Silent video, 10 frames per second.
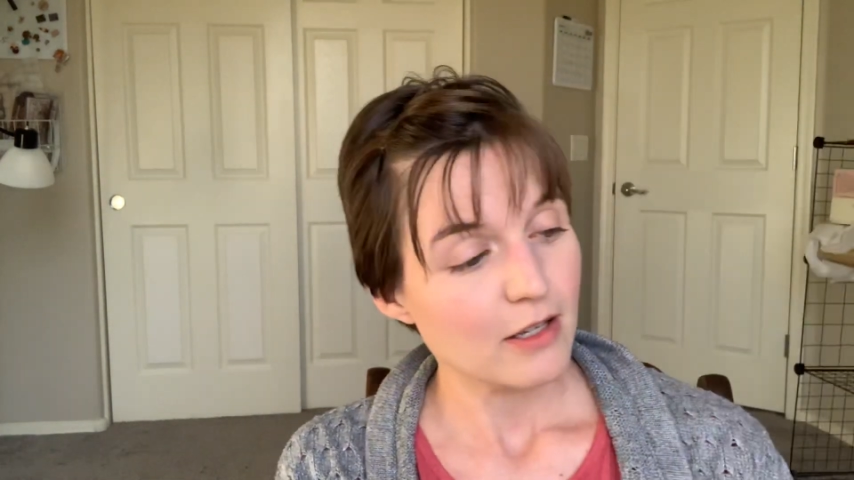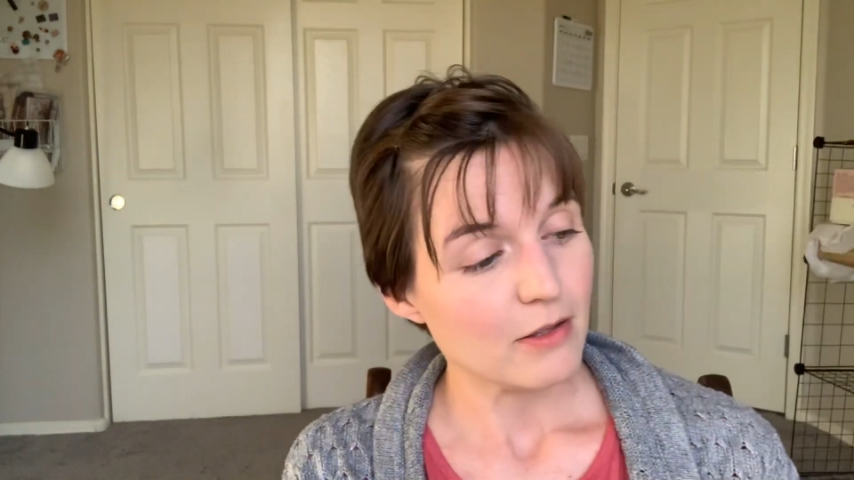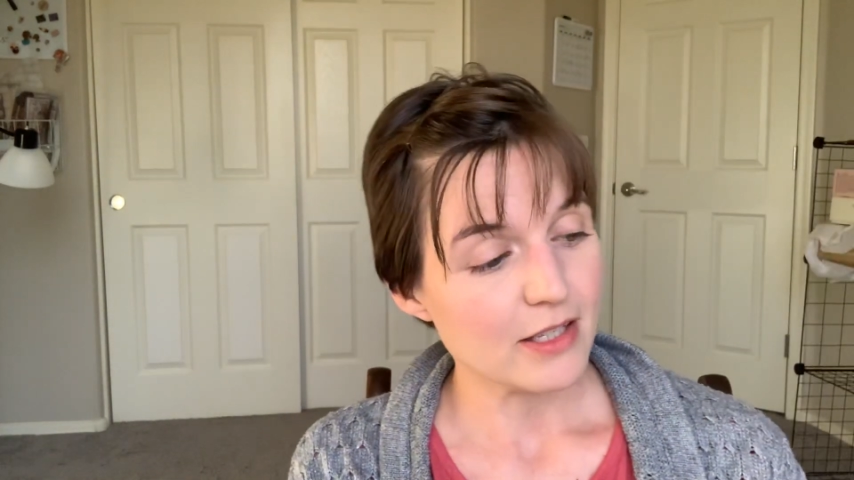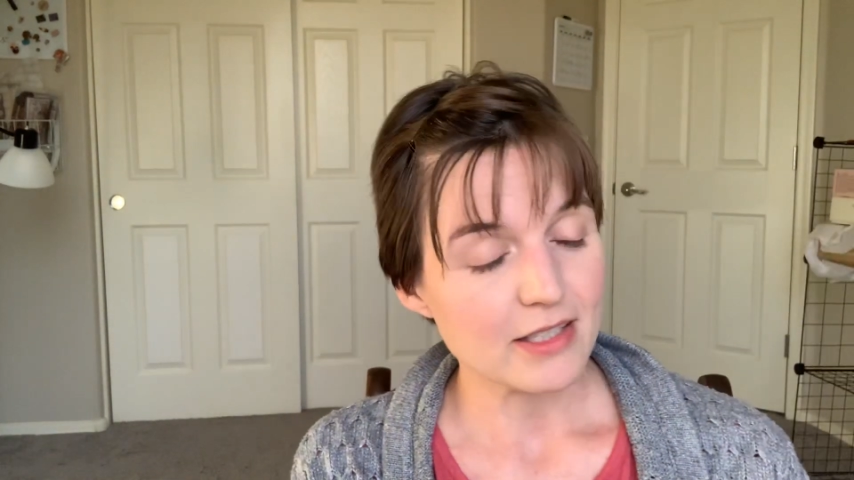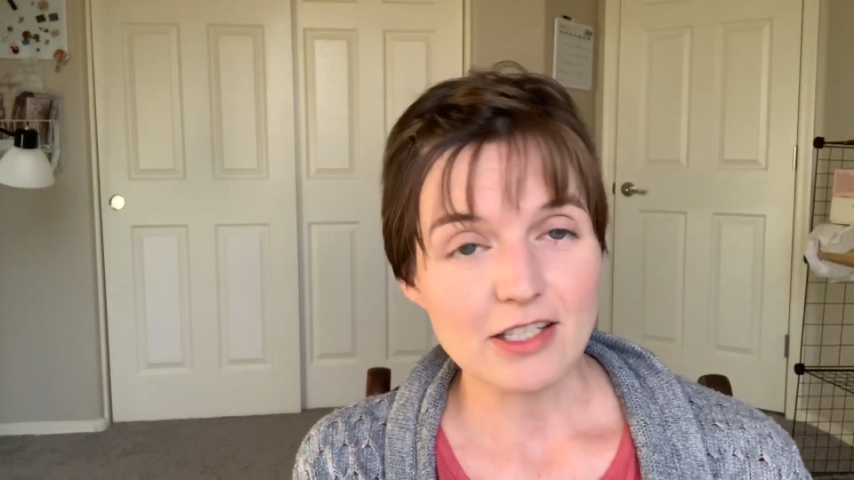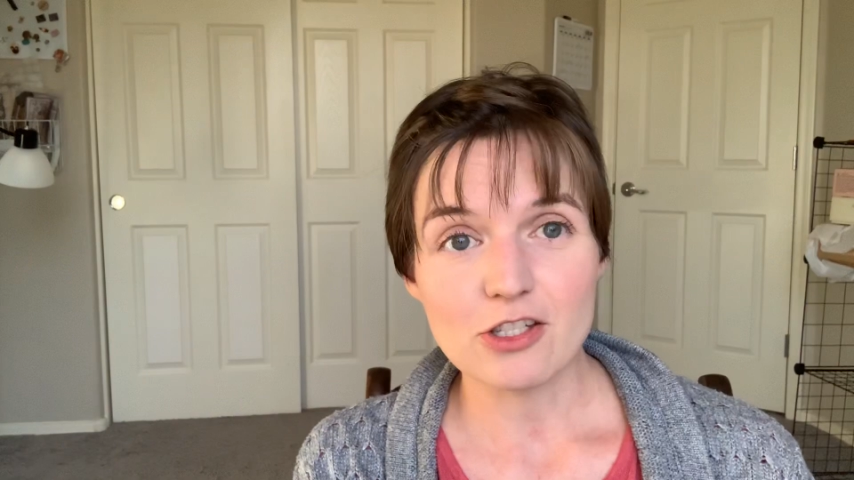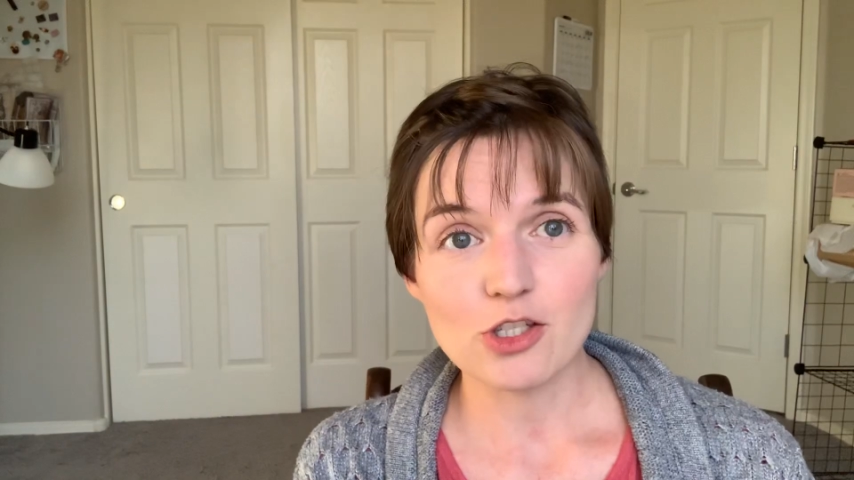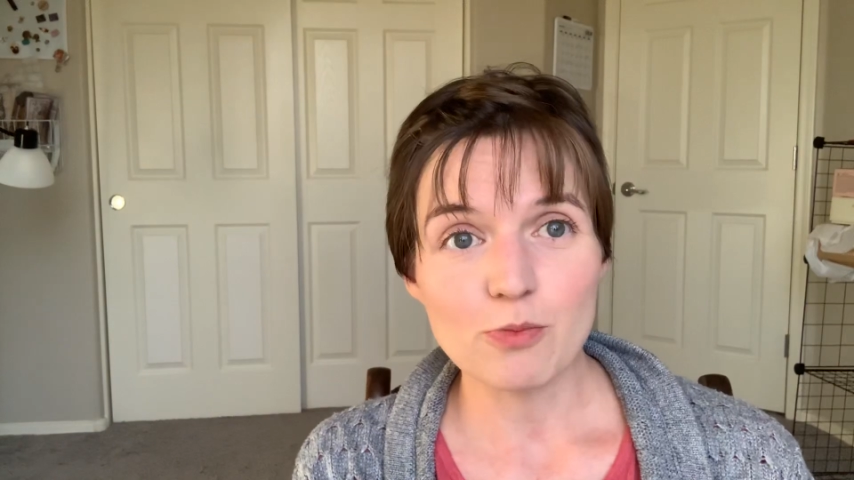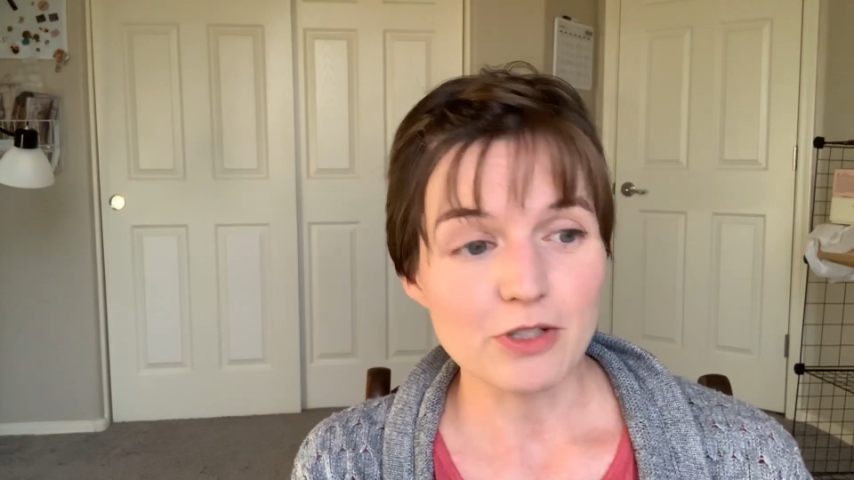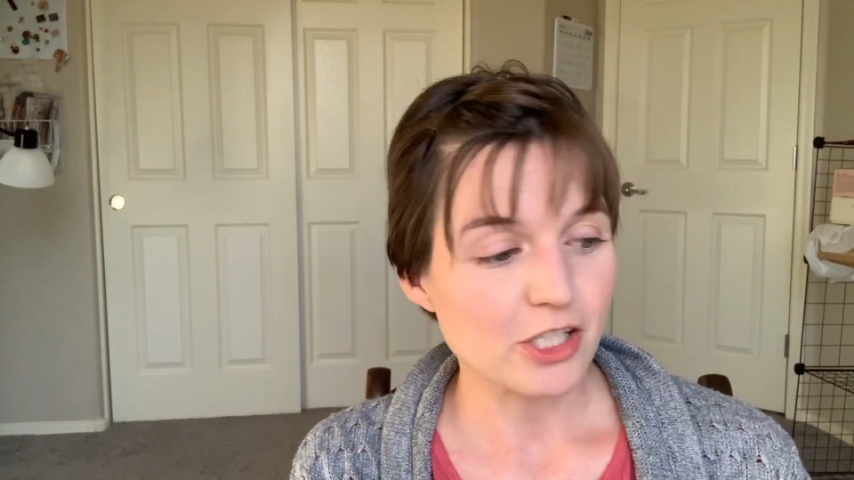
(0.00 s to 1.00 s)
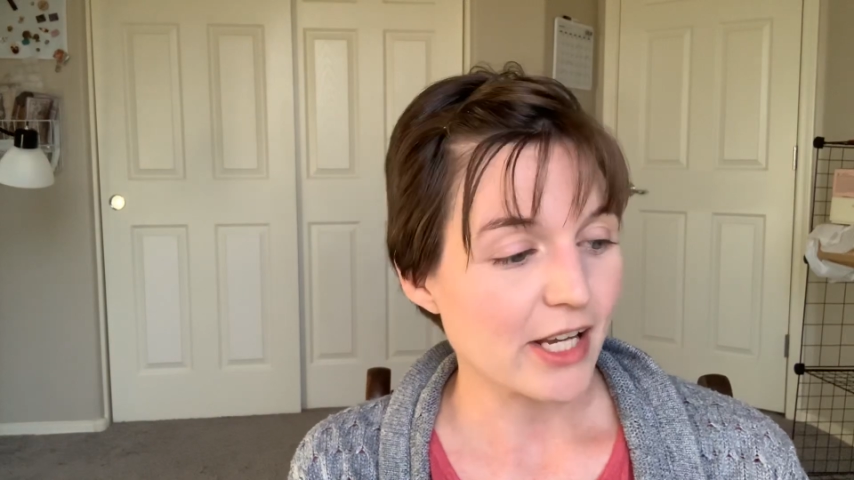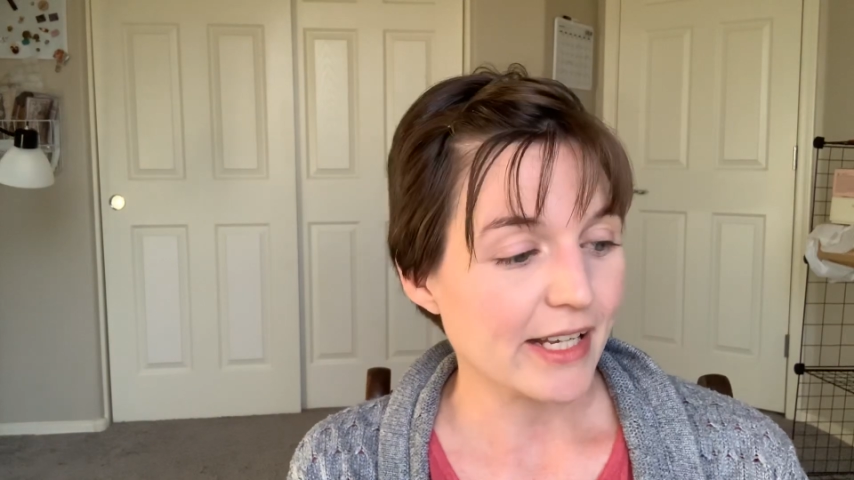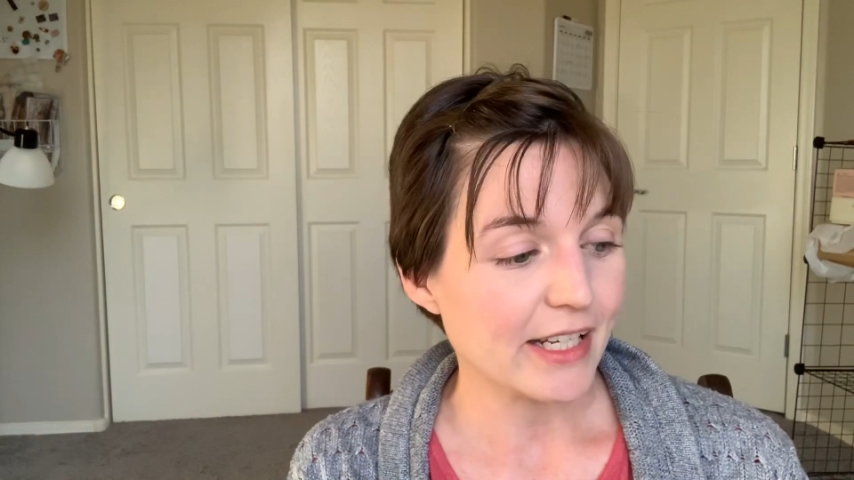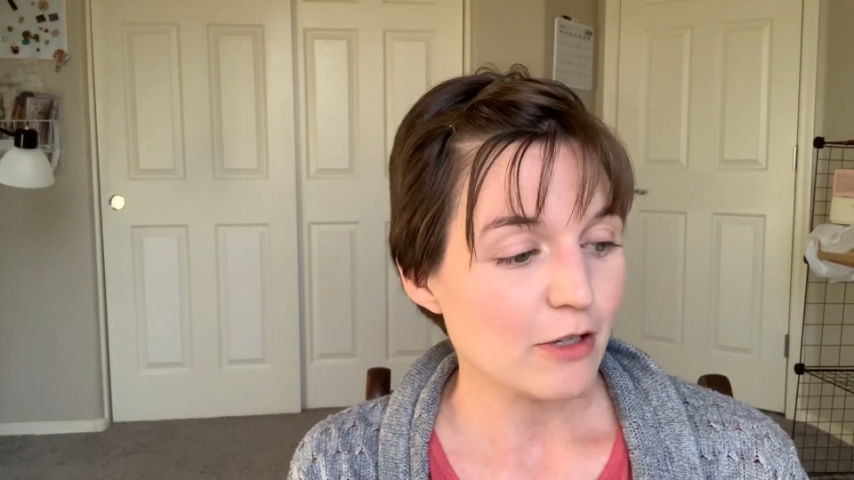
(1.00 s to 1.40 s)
This is super shiny